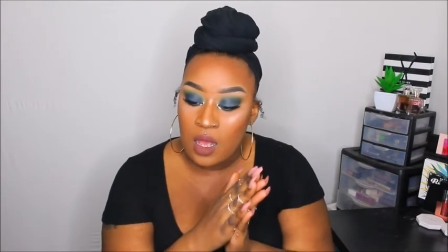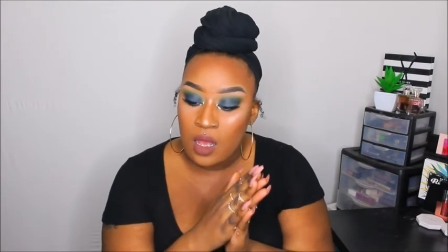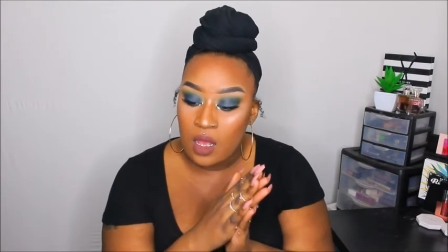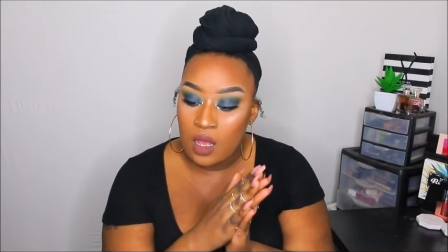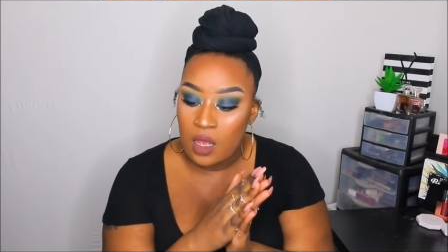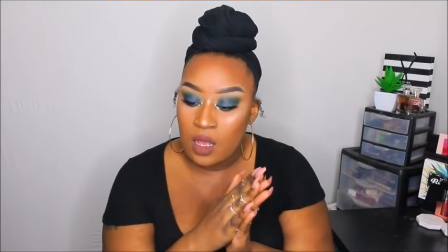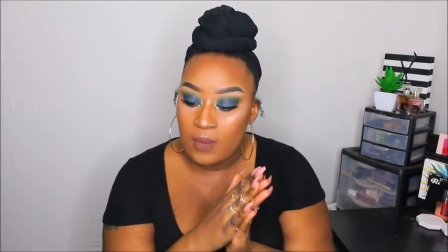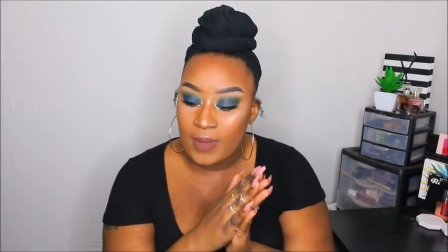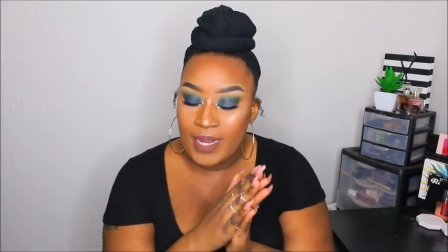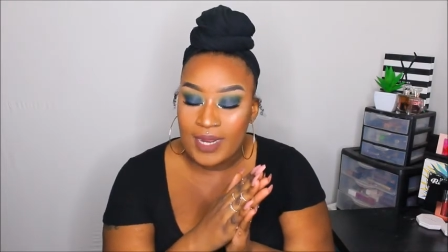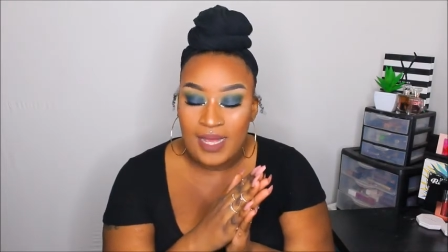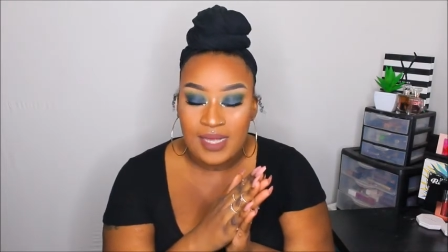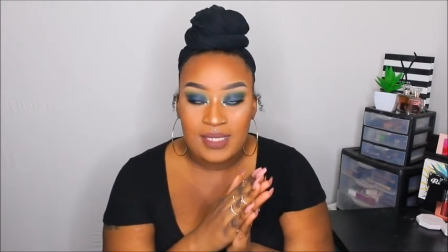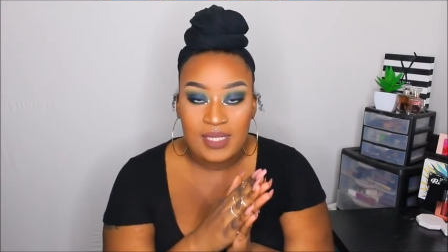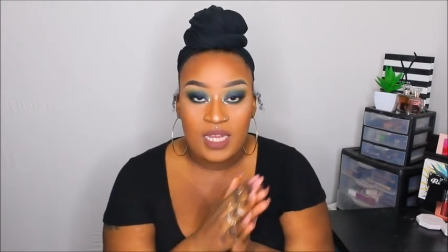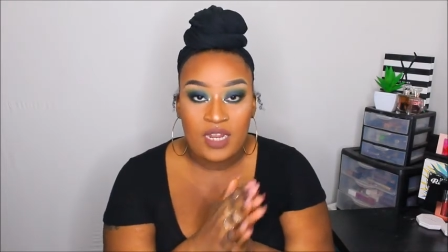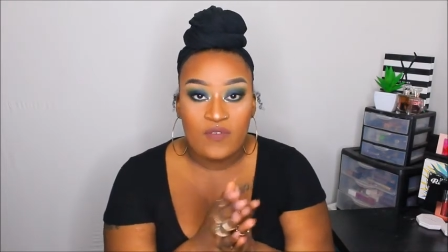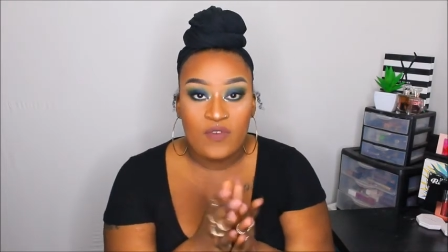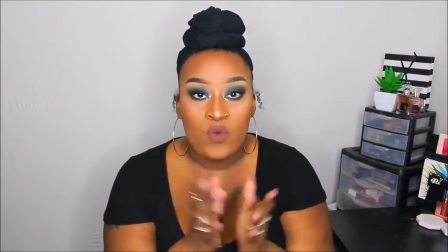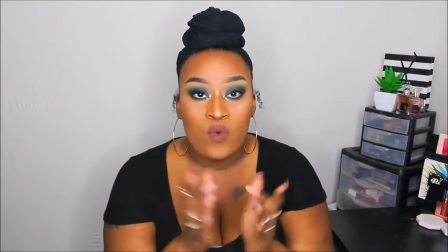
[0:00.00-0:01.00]
um, like I
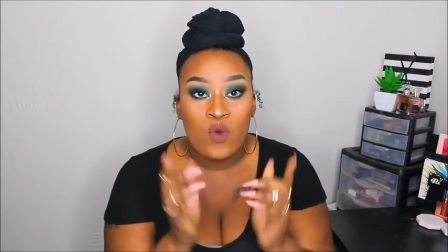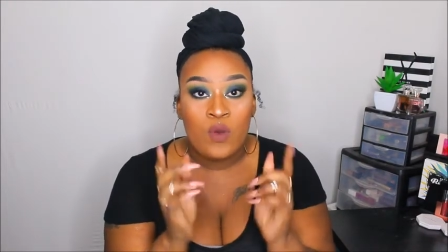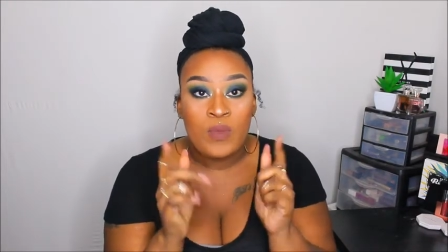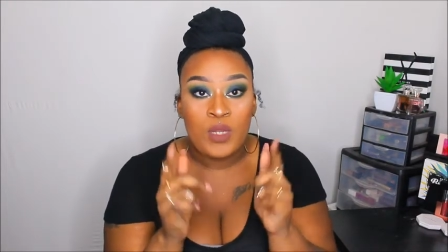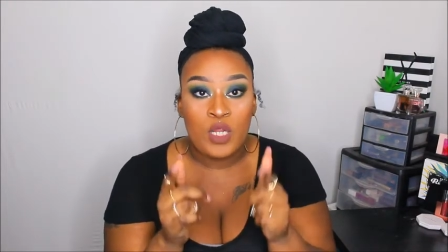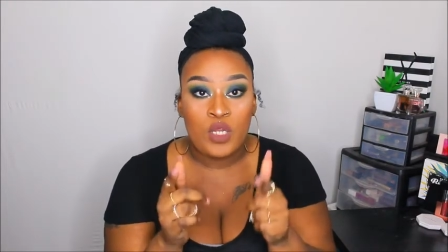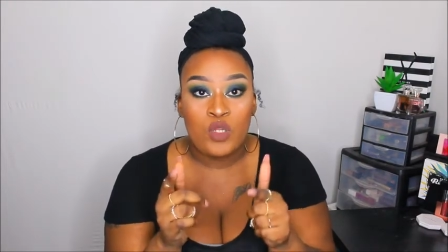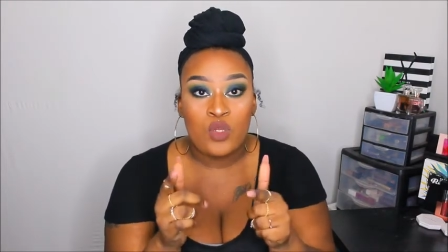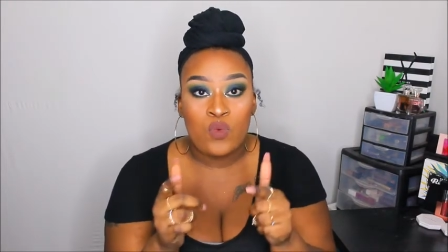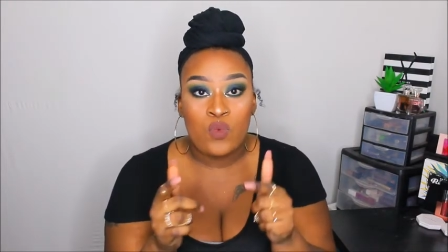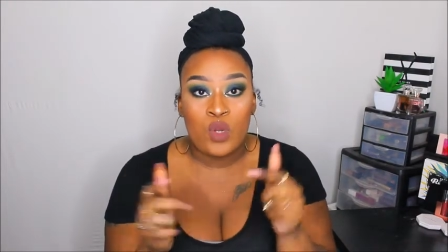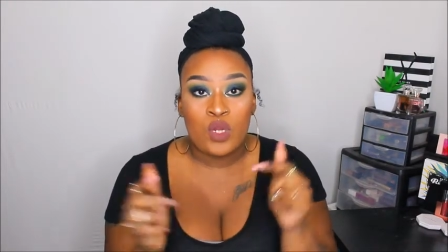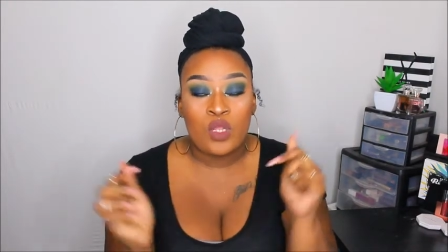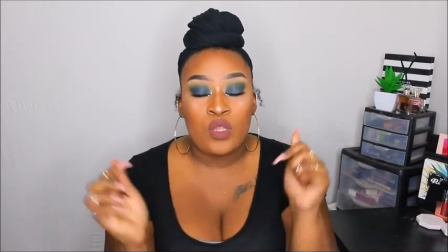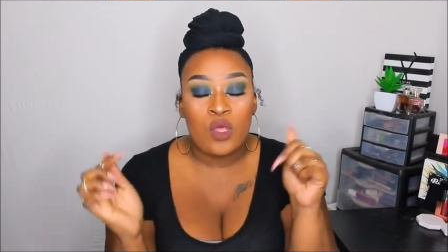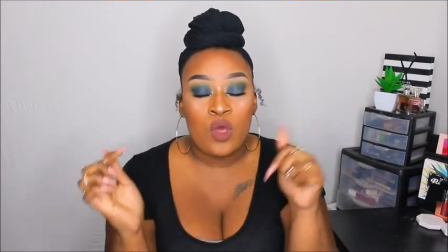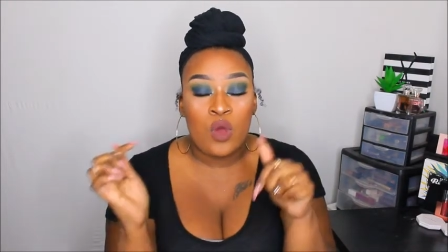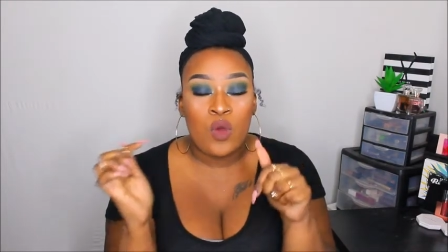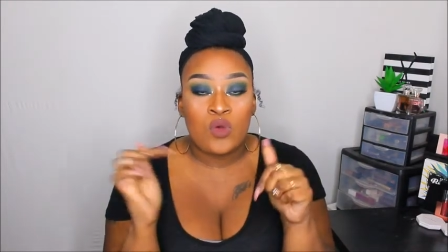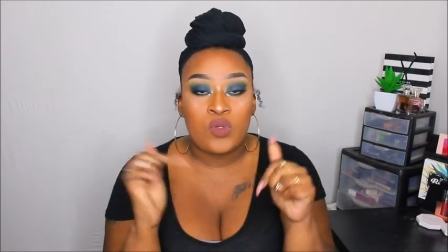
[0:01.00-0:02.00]
said if you want me to do one
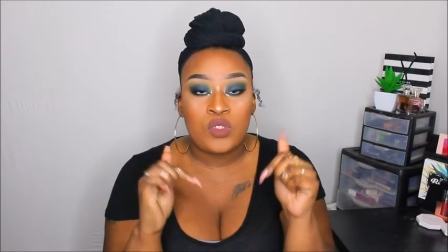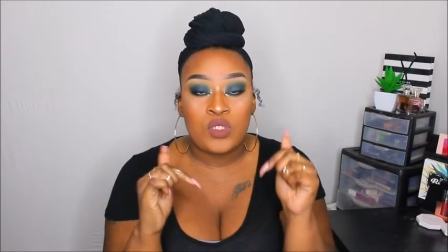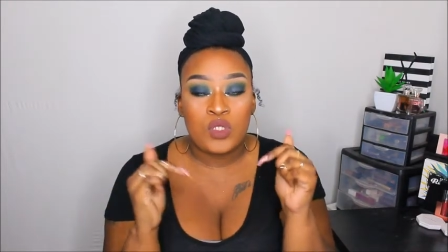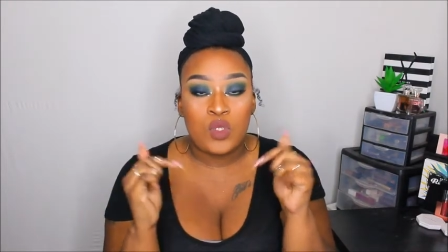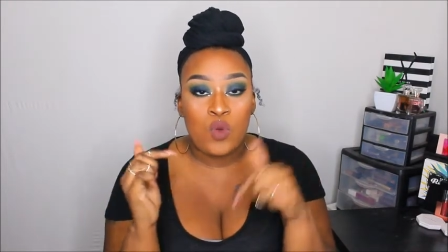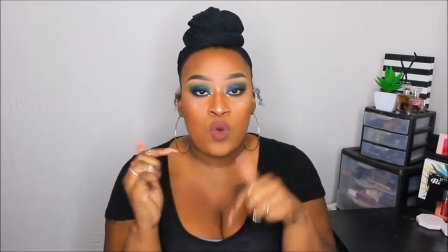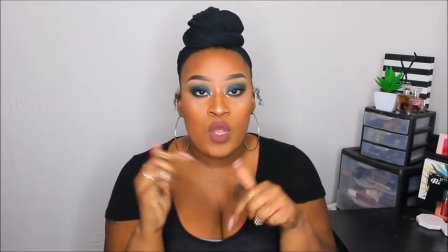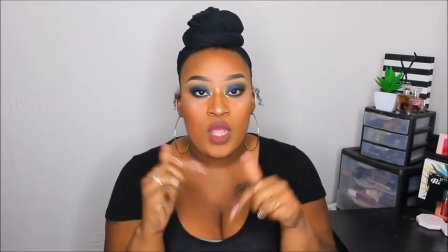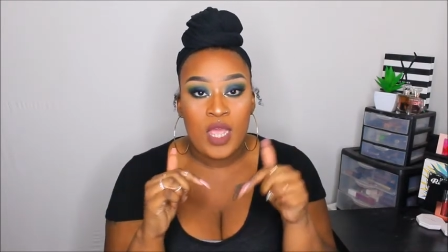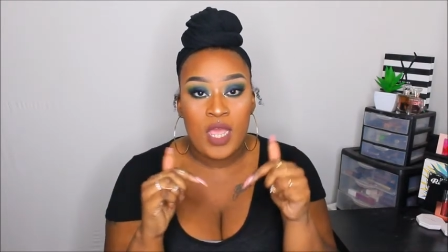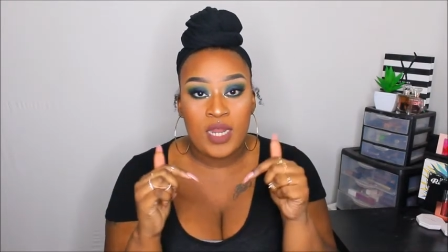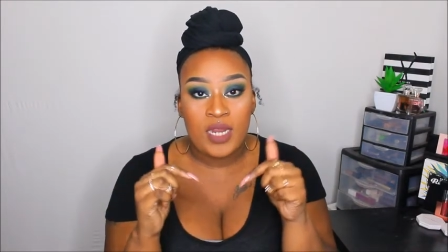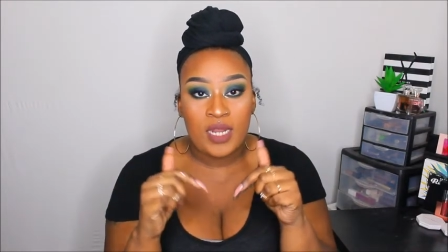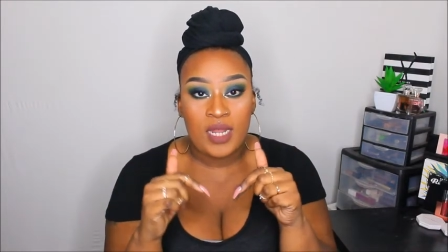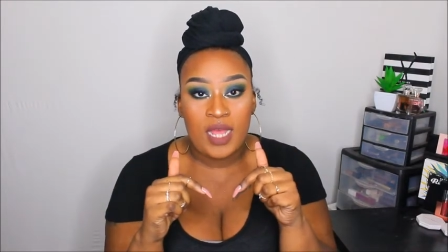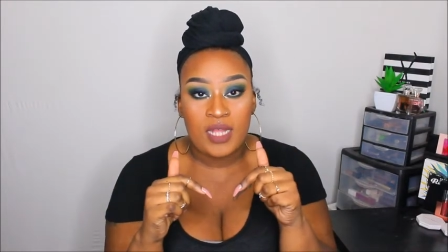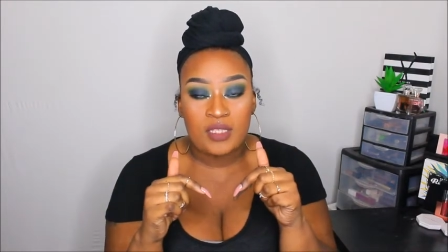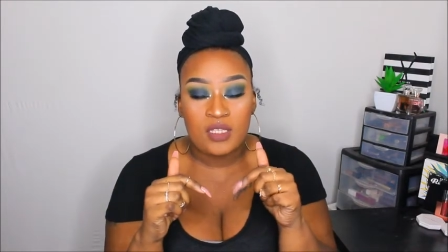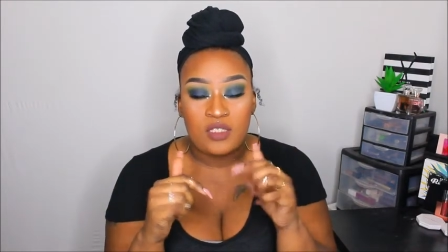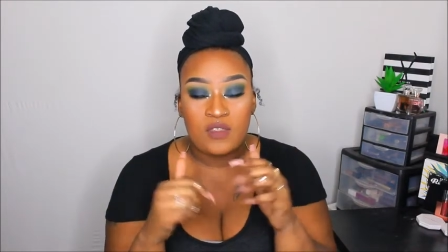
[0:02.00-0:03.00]
of those go ahead and
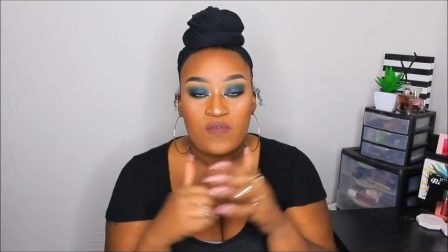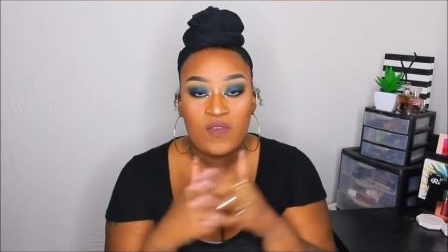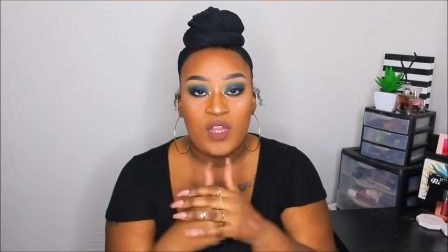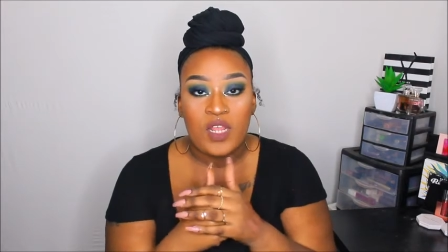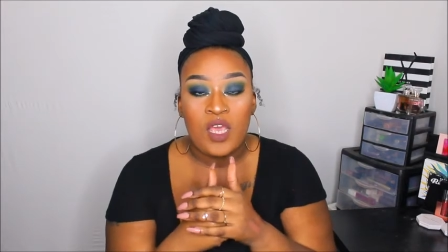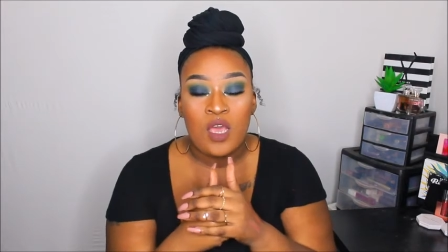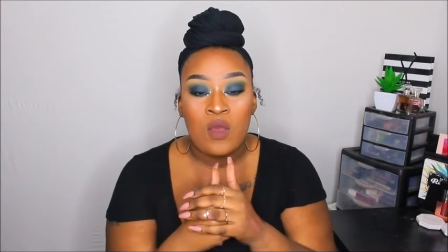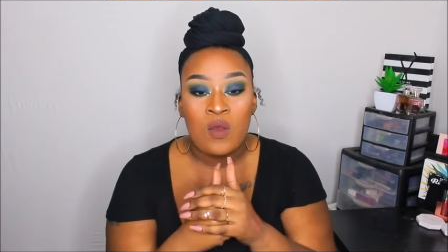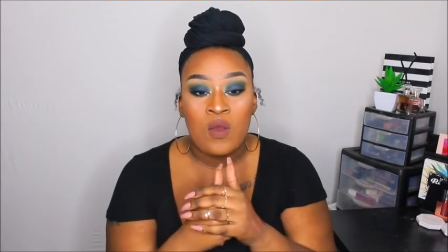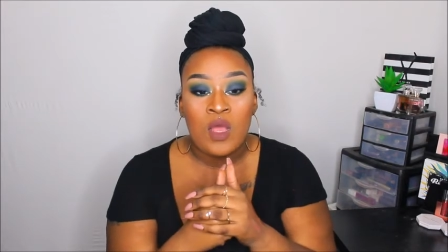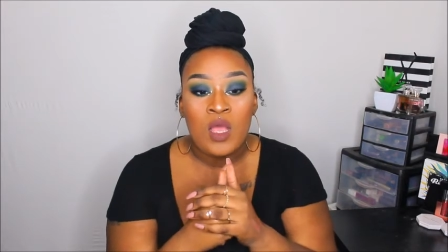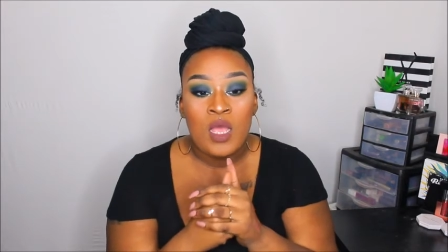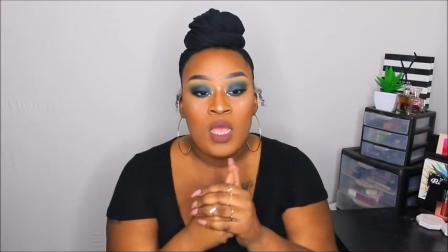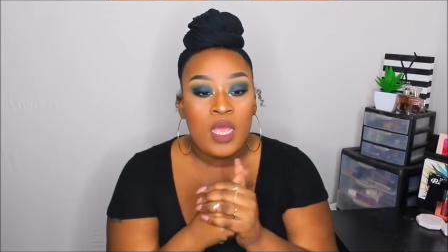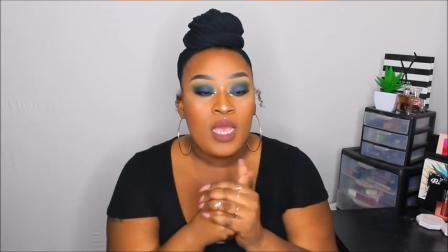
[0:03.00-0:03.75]
like this video